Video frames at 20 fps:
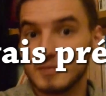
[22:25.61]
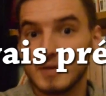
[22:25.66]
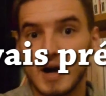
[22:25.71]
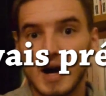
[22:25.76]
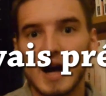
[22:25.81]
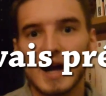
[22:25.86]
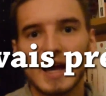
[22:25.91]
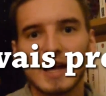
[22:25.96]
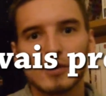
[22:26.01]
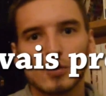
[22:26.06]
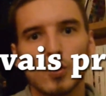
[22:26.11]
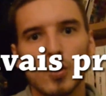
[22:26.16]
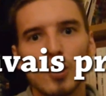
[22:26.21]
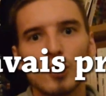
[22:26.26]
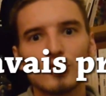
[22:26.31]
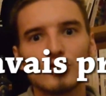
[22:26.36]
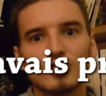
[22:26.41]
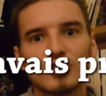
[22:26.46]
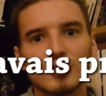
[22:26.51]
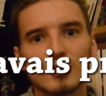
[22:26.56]
I had
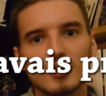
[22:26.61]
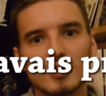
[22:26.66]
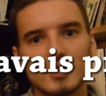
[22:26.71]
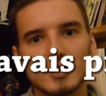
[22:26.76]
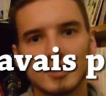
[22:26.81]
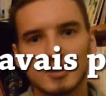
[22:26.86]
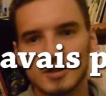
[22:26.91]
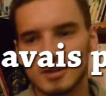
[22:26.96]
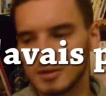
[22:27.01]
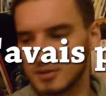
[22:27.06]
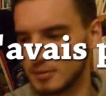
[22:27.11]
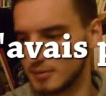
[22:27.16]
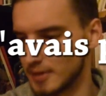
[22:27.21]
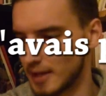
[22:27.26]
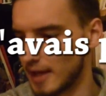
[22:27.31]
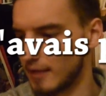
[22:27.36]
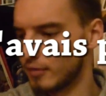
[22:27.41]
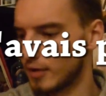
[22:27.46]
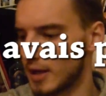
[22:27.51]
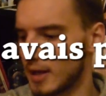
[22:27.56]
warned you, you know,
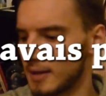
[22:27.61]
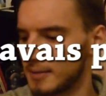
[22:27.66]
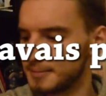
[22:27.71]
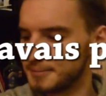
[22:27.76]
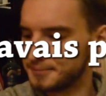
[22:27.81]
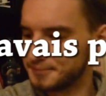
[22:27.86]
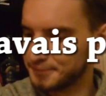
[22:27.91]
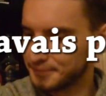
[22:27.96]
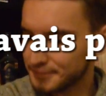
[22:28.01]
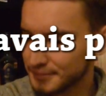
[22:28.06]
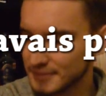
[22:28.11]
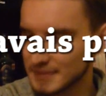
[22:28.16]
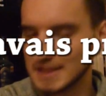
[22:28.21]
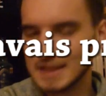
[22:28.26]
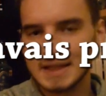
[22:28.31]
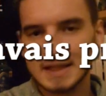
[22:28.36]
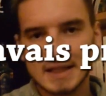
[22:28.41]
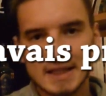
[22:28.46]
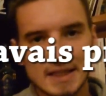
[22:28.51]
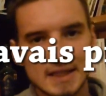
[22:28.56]
et voilà,
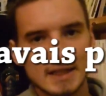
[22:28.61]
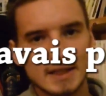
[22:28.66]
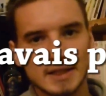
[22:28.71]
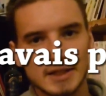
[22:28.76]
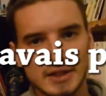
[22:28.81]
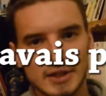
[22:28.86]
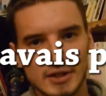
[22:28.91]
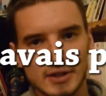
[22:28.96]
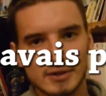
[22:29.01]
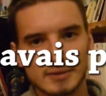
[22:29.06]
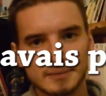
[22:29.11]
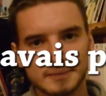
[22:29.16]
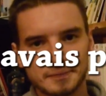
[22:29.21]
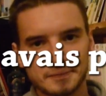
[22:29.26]
you know.